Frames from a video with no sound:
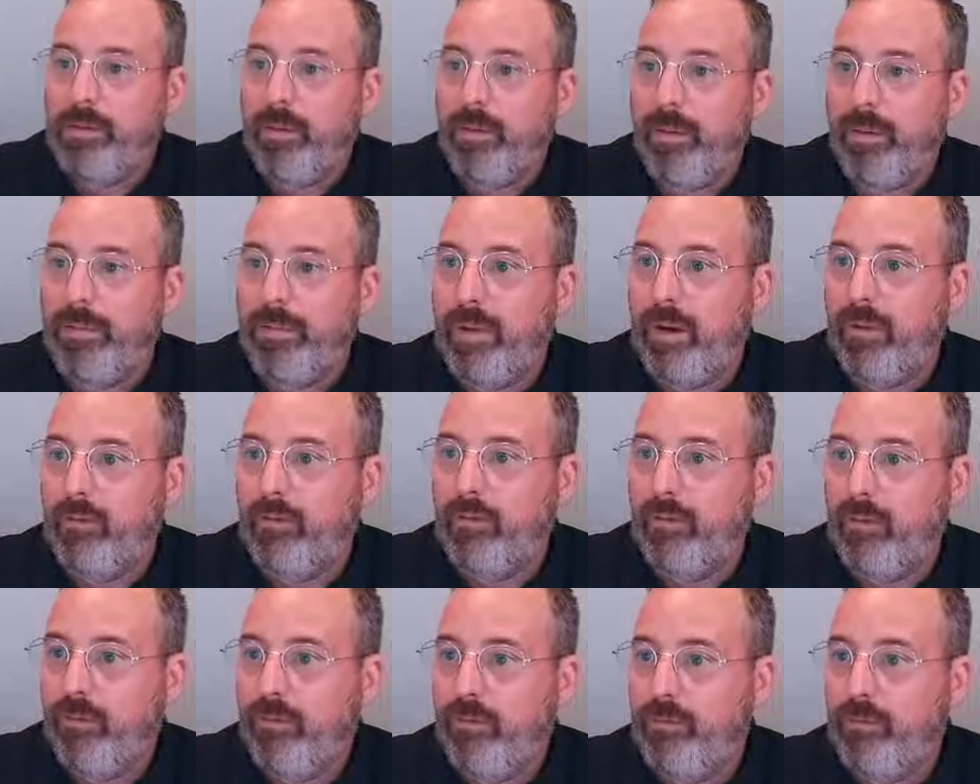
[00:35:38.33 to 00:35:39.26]
Now,
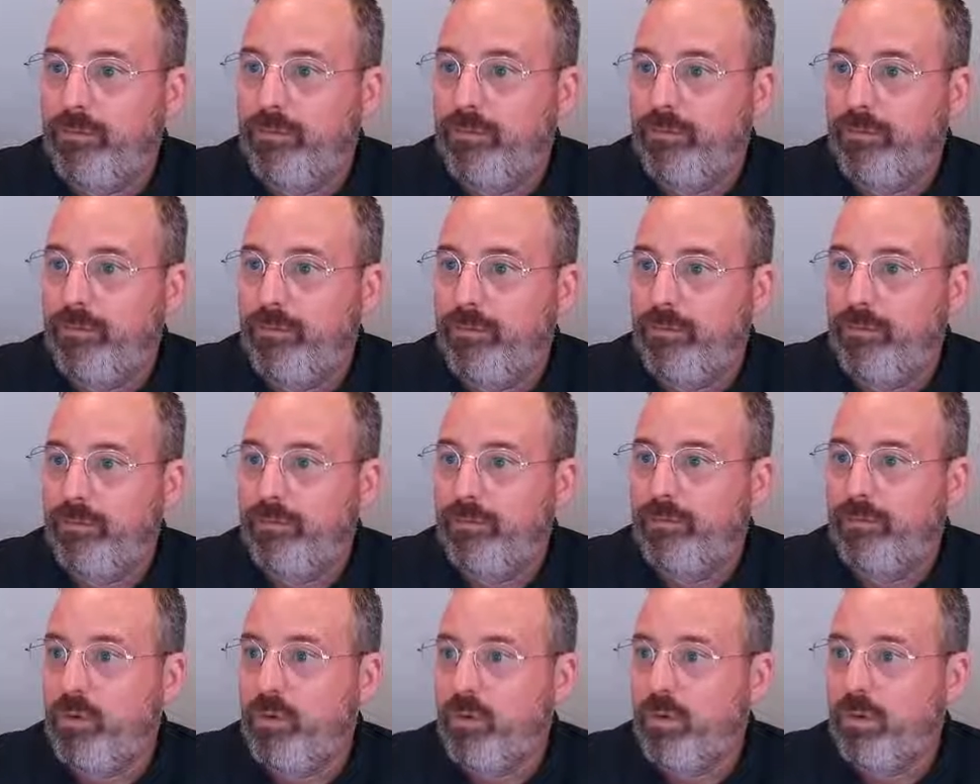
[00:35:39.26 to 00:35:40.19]

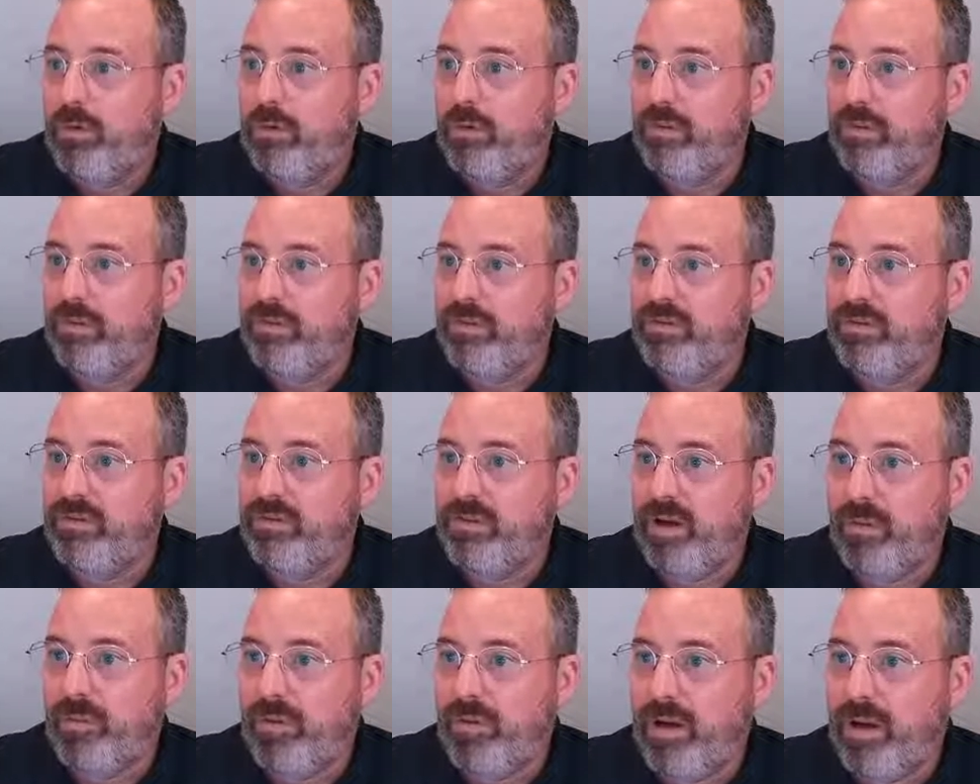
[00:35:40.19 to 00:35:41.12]
for this
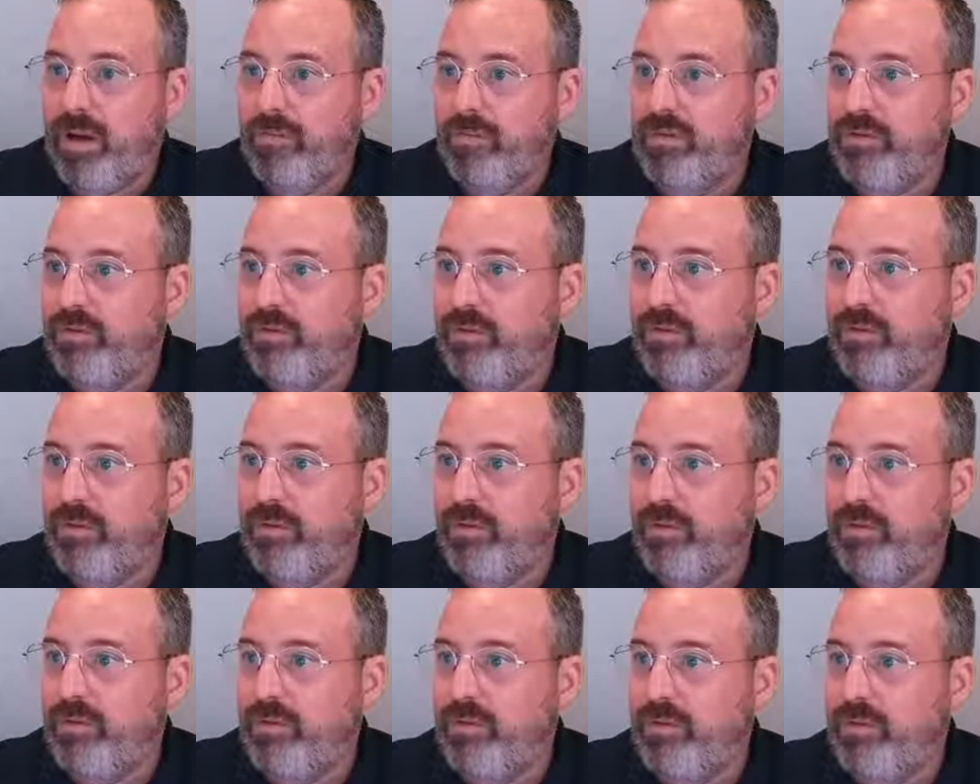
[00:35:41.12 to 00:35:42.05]
example, I'm just
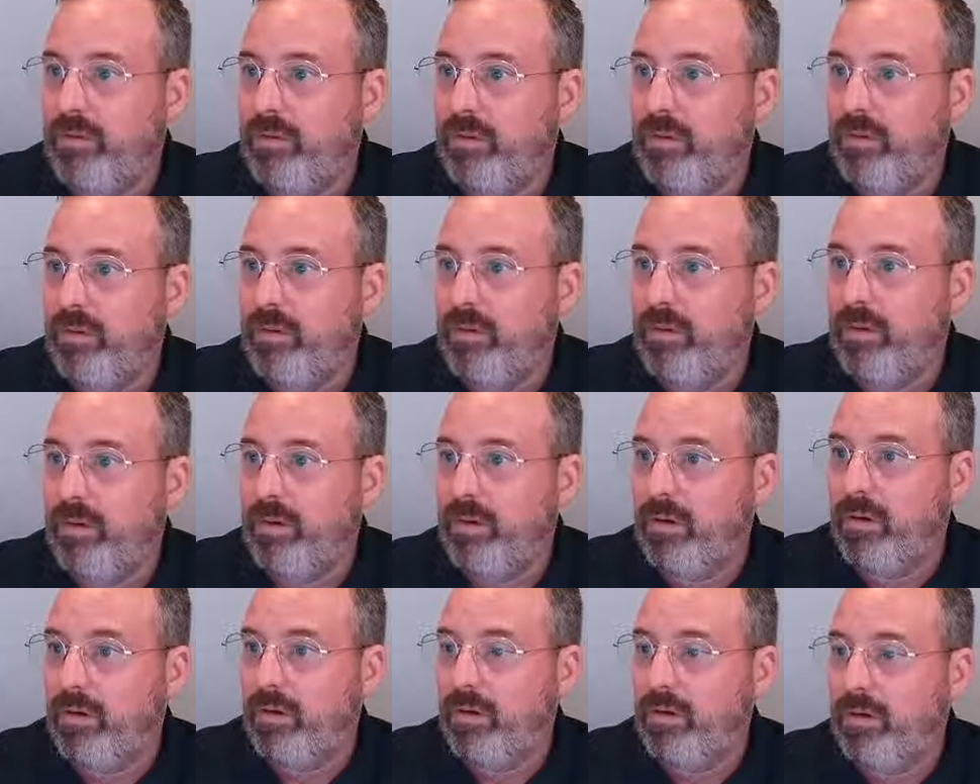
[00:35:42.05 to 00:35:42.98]

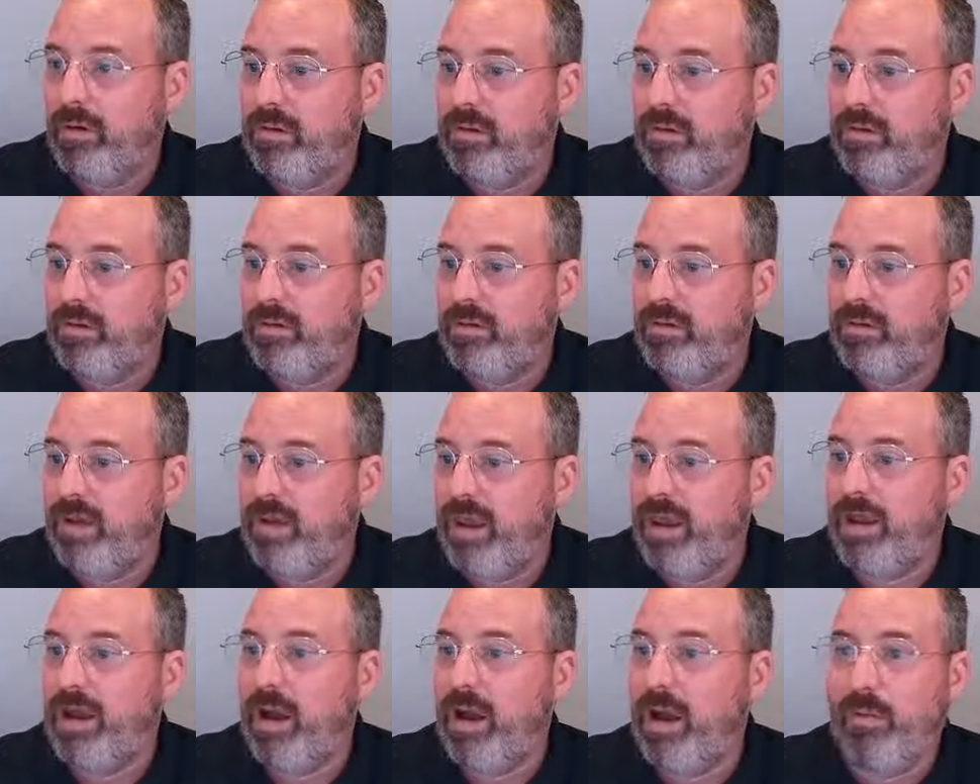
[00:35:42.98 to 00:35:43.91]
going to
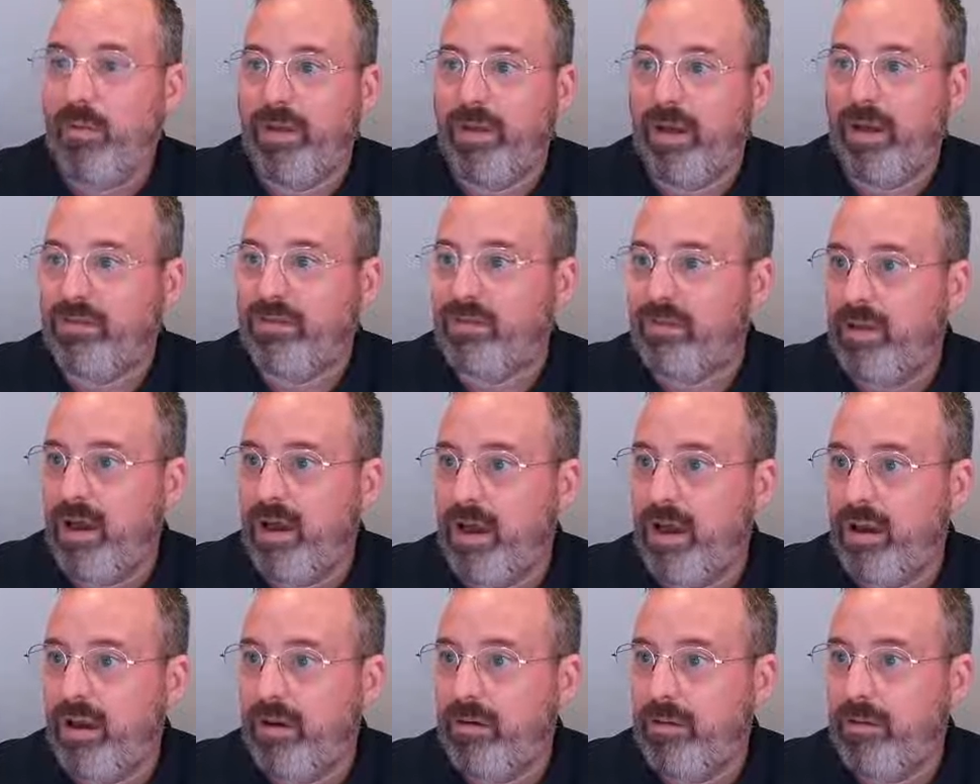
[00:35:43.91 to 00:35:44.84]
take out that
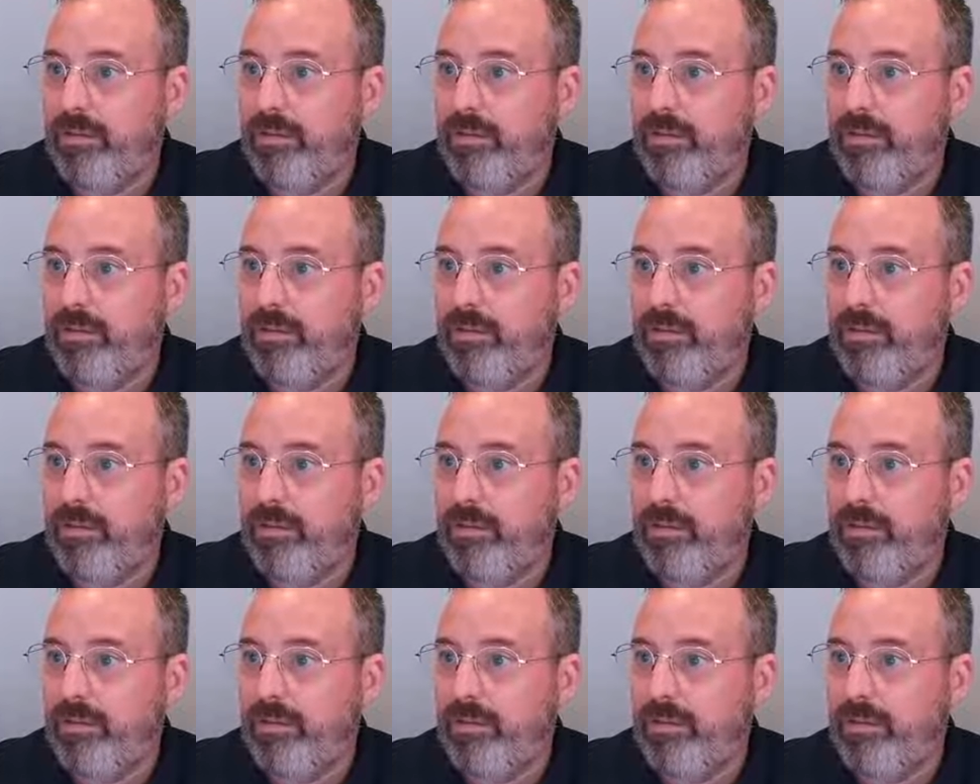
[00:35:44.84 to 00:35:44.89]
slide